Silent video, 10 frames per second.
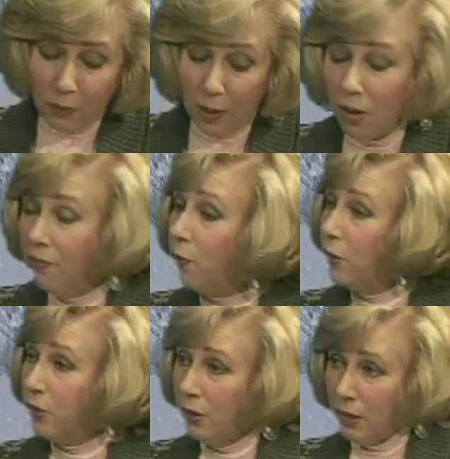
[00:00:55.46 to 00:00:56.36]
we are
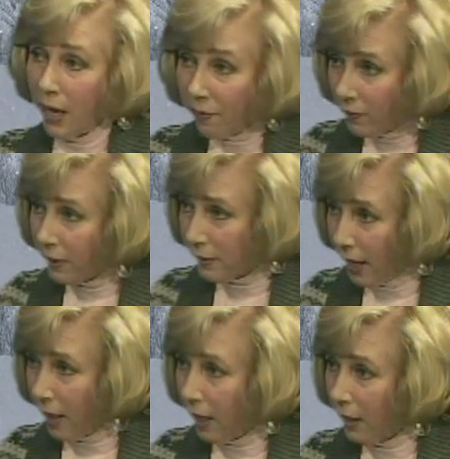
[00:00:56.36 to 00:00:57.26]
fortunate to have less
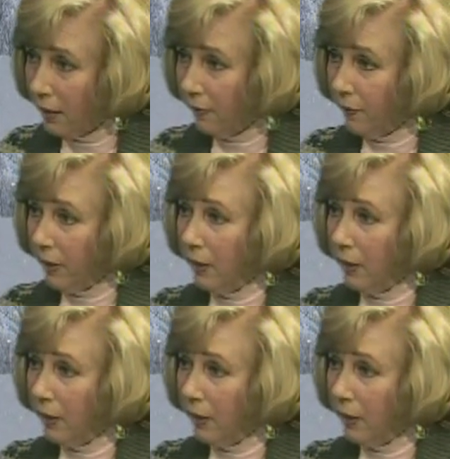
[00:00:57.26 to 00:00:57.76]
gang activity